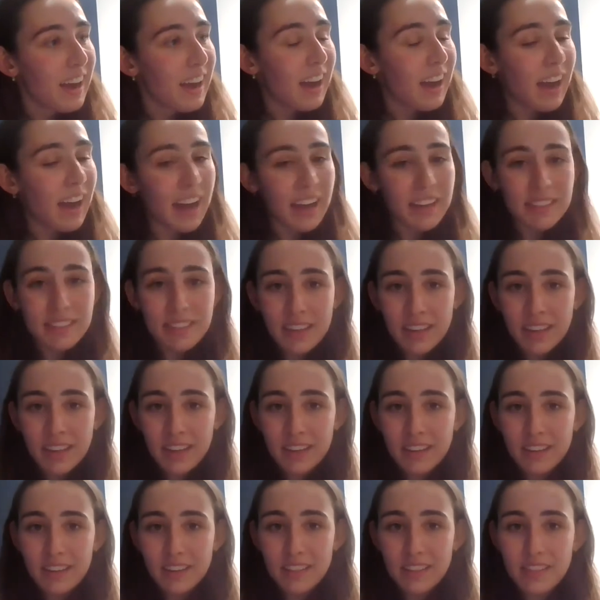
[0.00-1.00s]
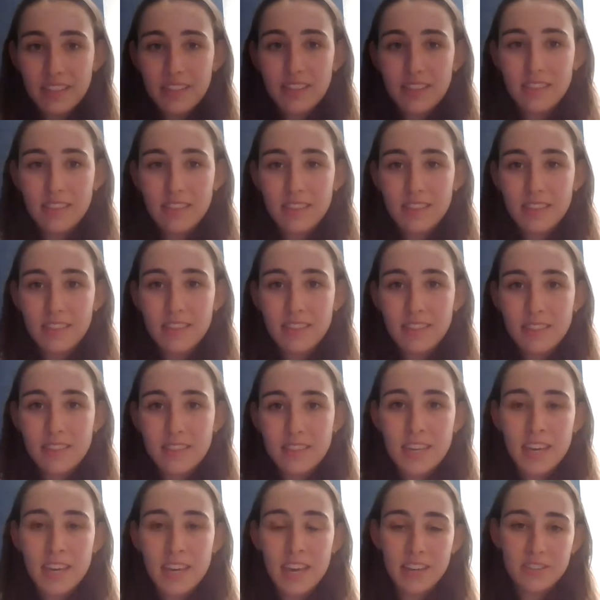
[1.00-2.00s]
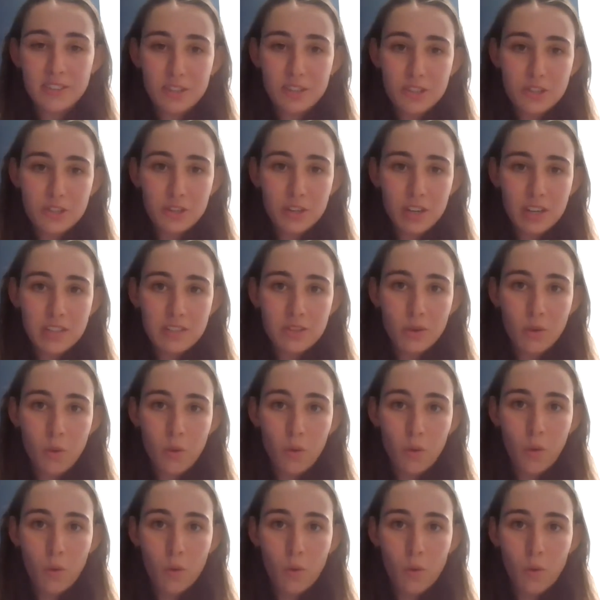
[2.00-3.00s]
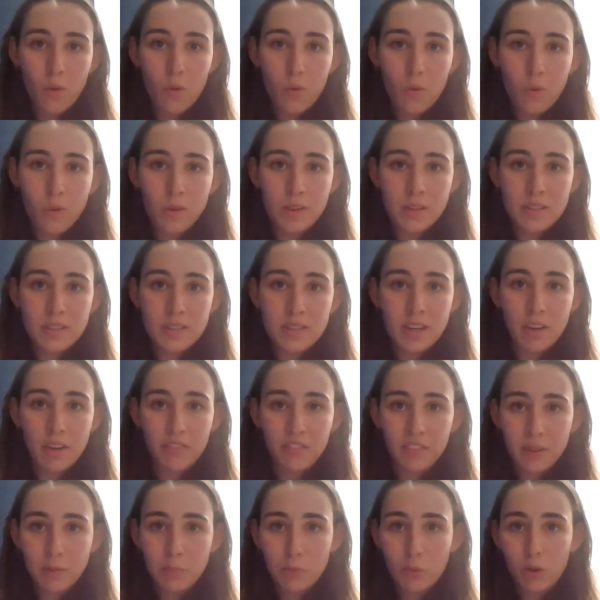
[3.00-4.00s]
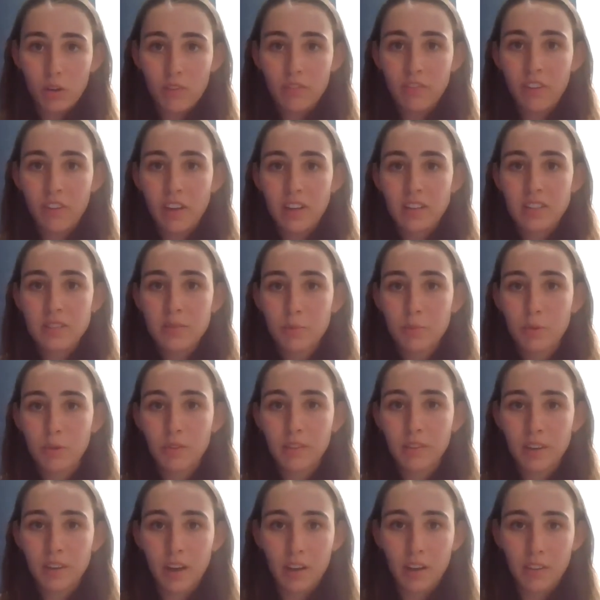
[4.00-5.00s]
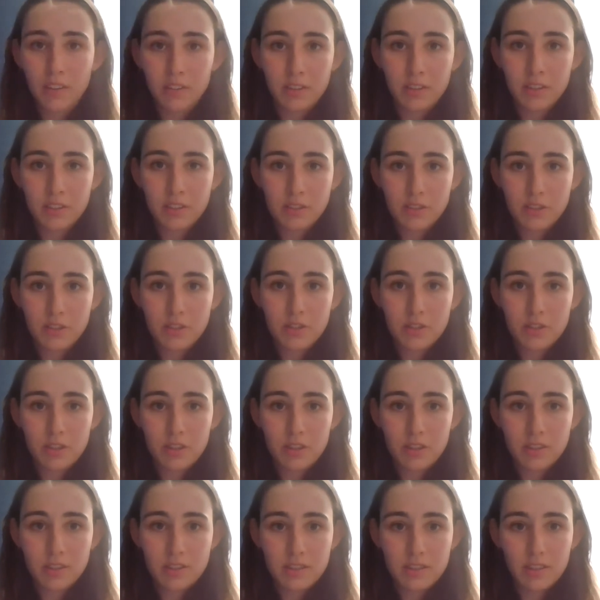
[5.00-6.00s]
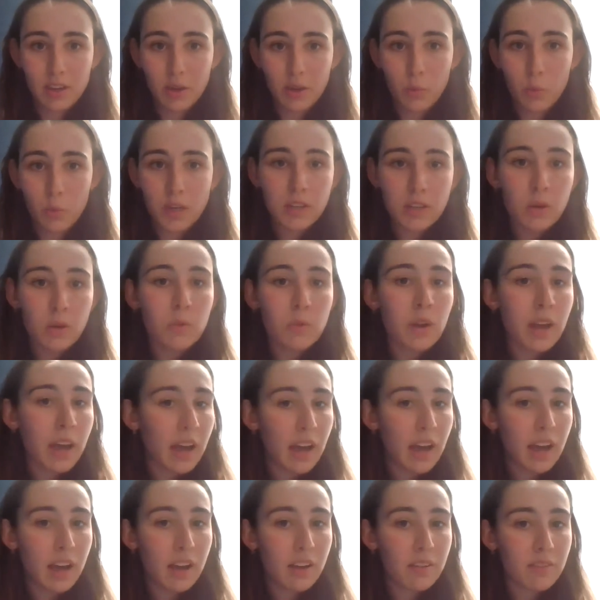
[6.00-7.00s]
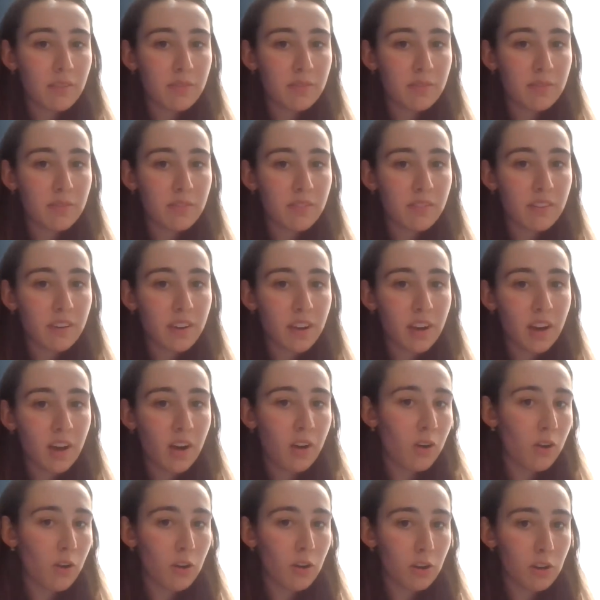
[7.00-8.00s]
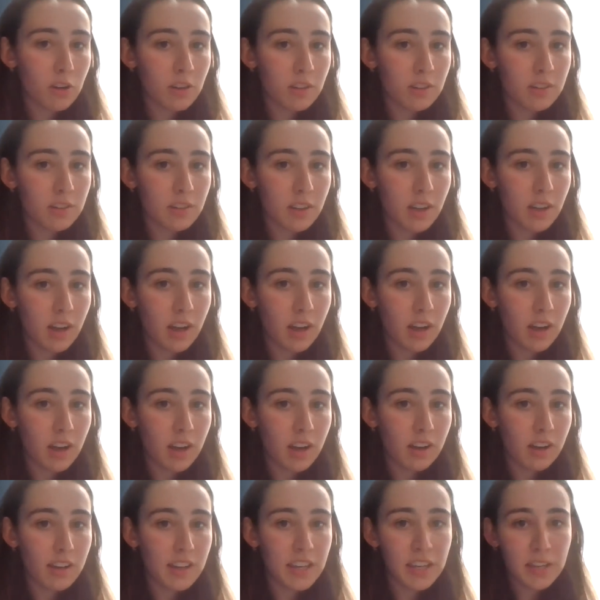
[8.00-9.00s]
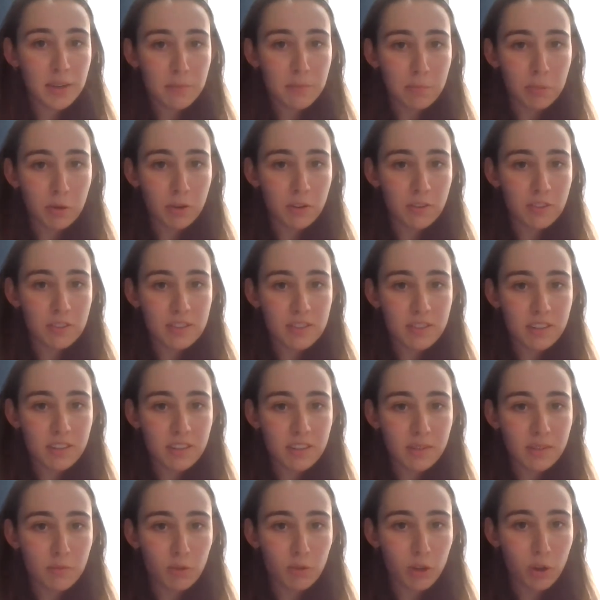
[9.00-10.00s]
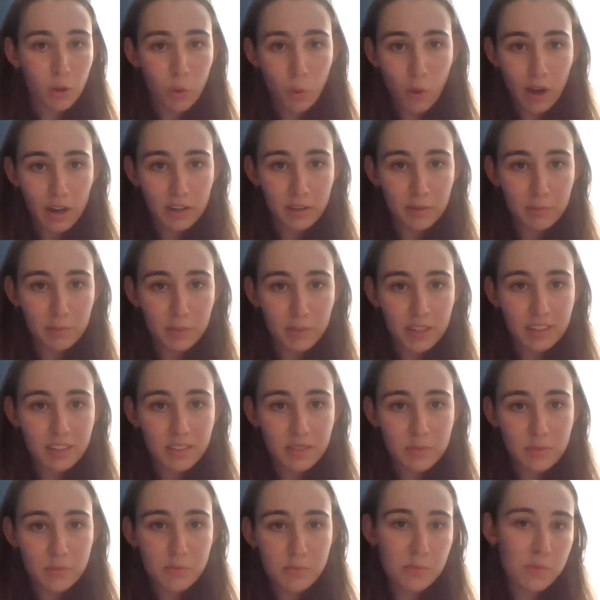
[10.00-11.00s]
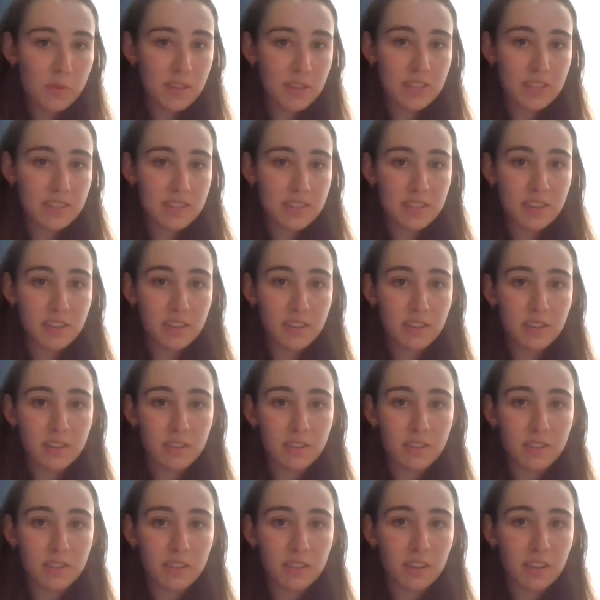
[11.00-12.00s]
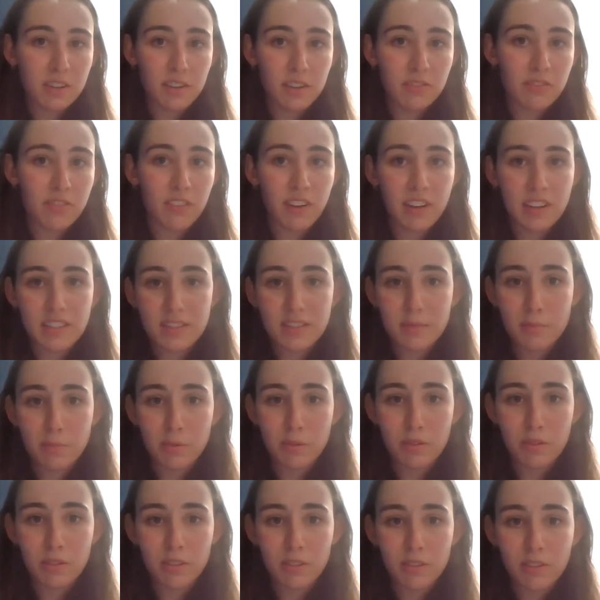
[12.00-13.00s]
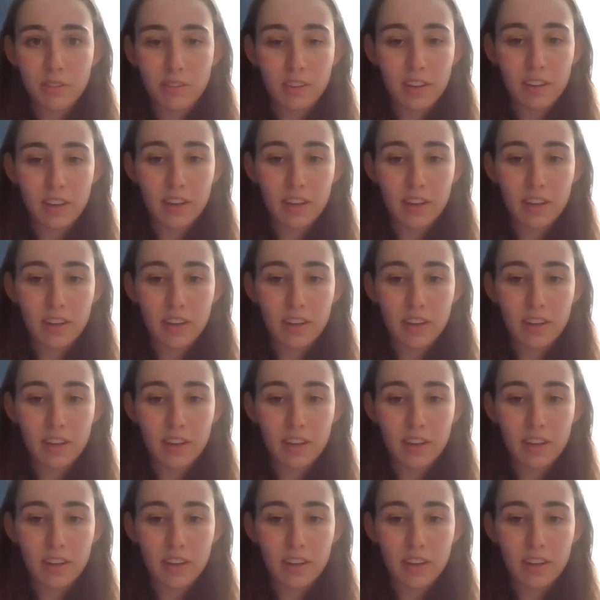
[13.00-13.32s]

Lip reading: I think the industry as a whole is definitely more flexible than other industries. Like we don't have a hard in-person requirement. We still are flexible.